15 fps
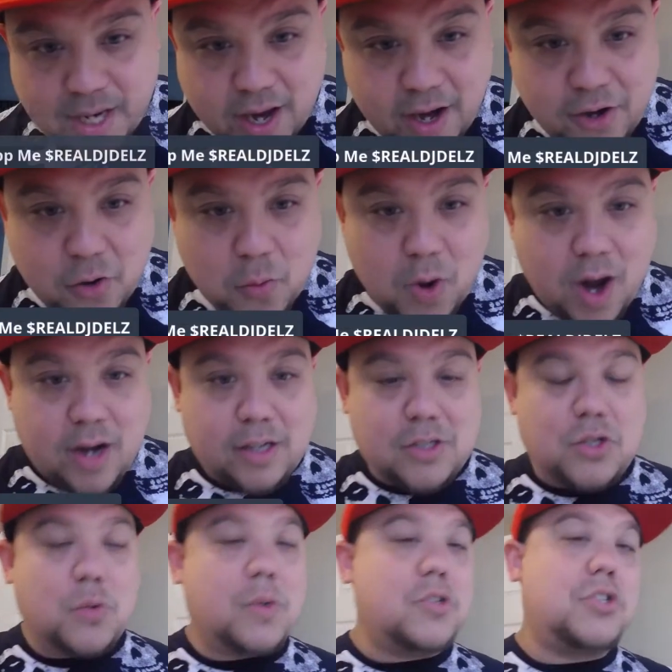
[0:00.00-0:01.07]
Bakenio Juan, is
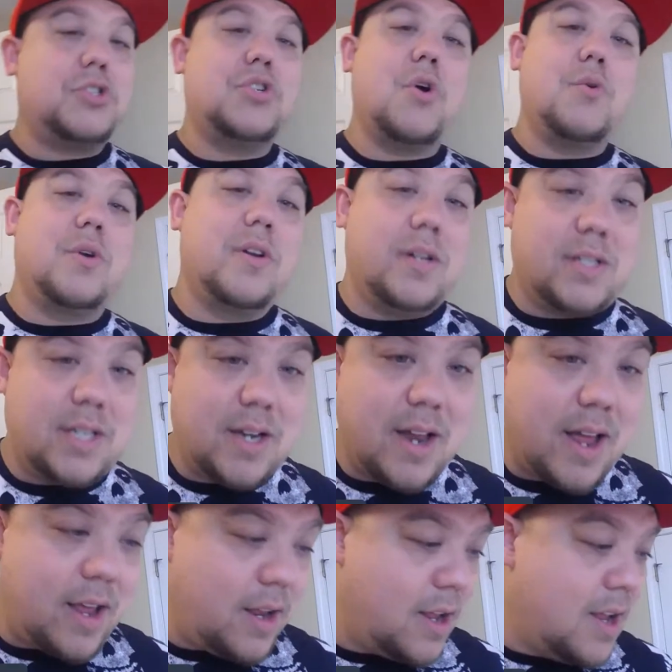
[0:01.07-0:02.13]
doing so good
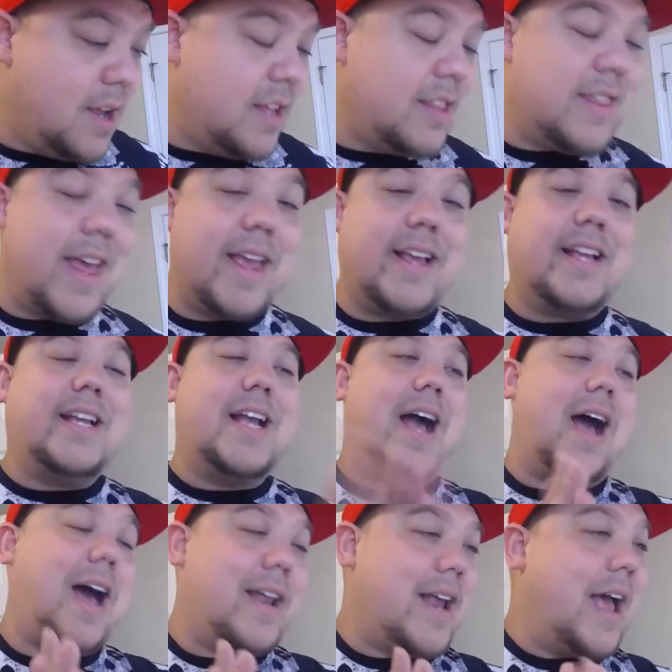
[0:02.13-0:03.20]
today. Thank
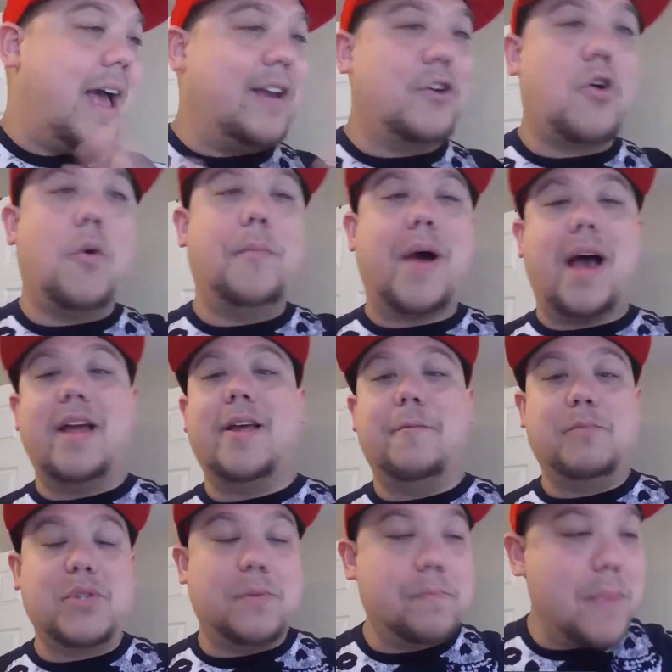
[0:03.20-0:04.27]
God. I had to go buy
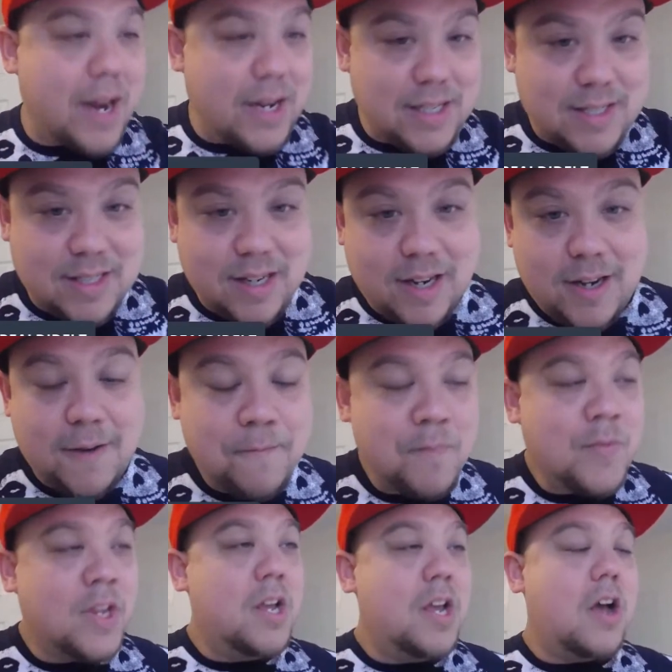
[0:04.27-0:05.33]
him some medicine
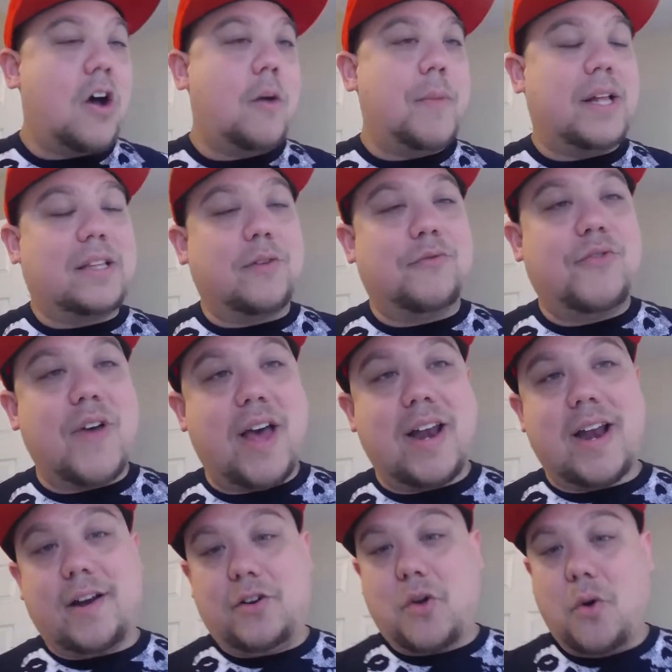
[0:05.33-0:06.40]
at the vet.
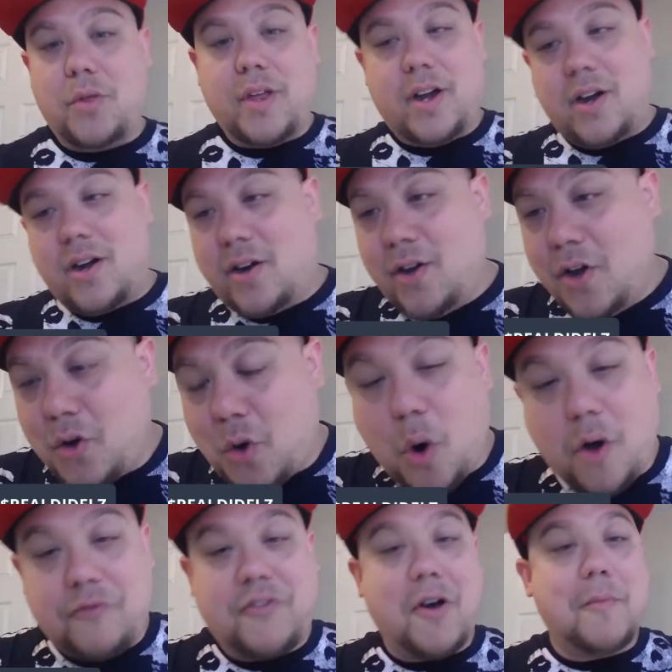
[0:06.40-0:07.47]
I had to go there,
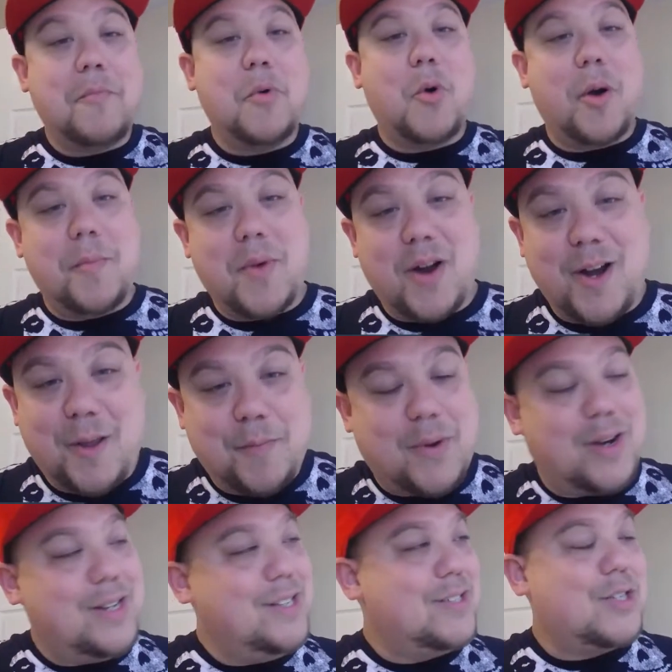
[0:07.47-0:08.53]
cough up more money,
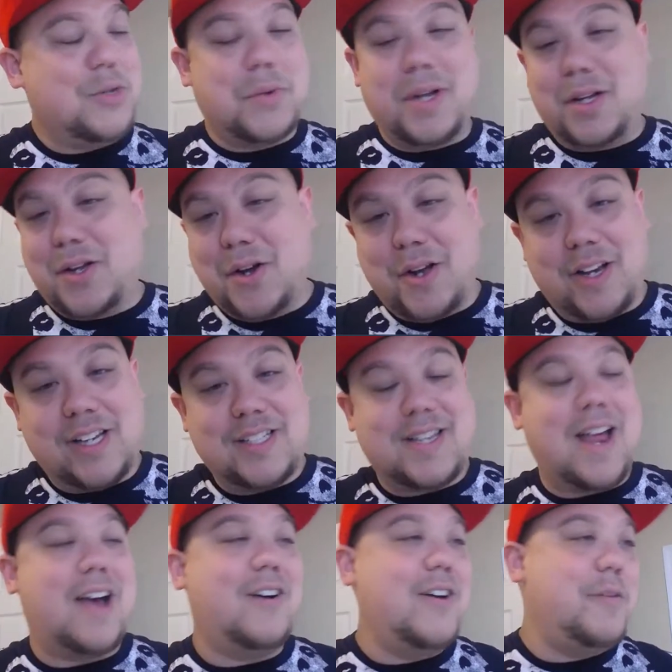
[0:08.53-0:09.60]
but he's doing good. He's
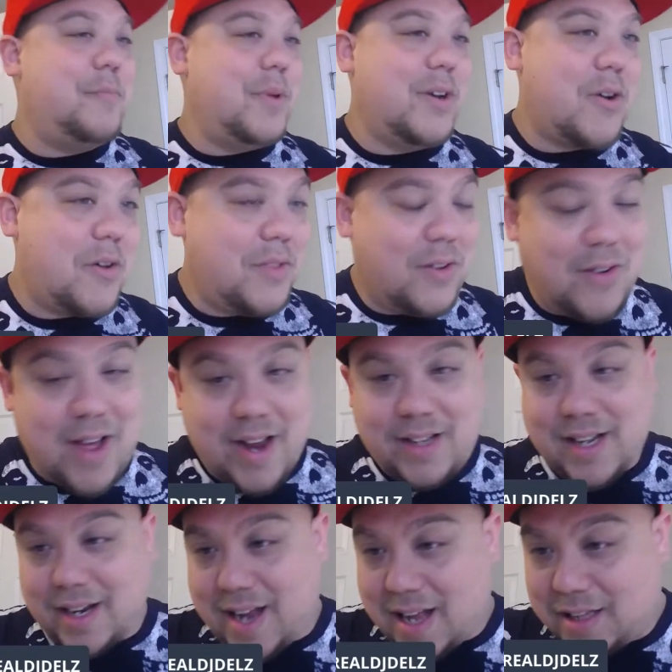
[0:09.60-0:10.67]
not limping on the
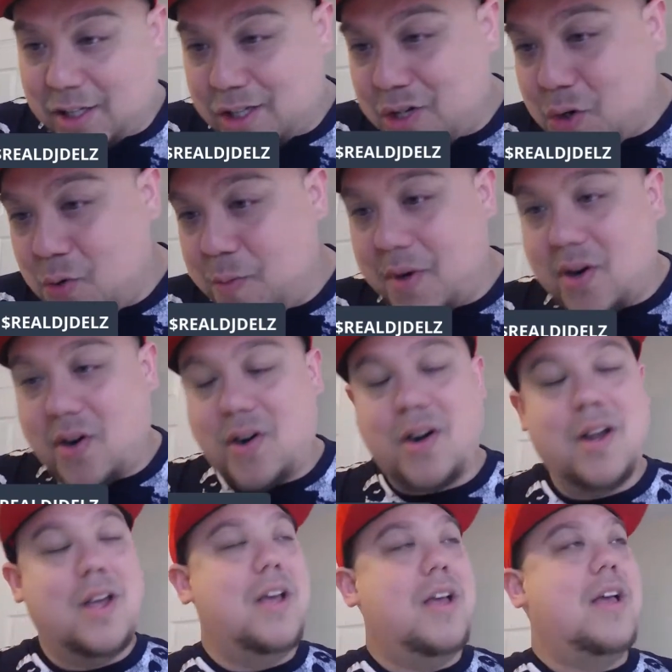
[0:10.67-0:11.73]
leg that got the tumor.